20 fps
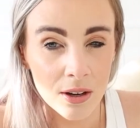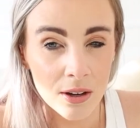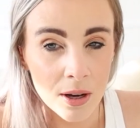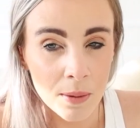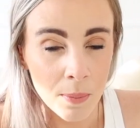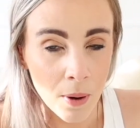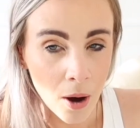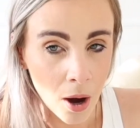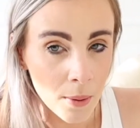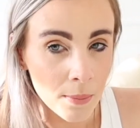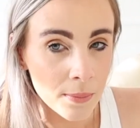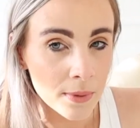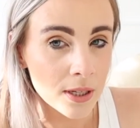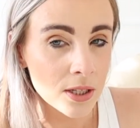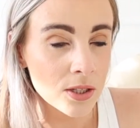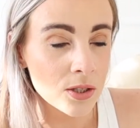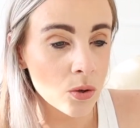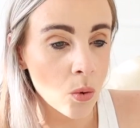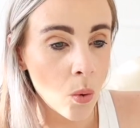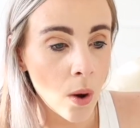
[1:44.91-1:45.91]
apartment
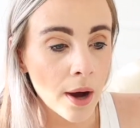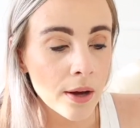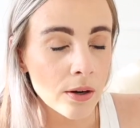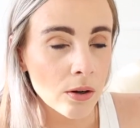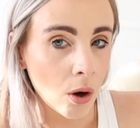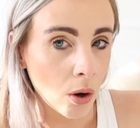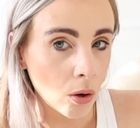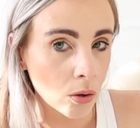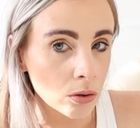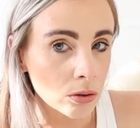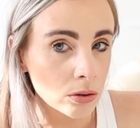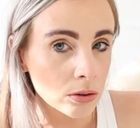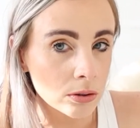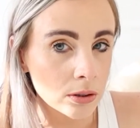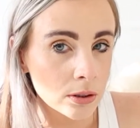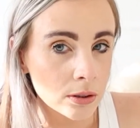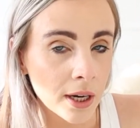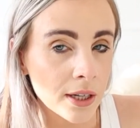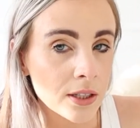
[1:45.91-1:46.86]
is quite old.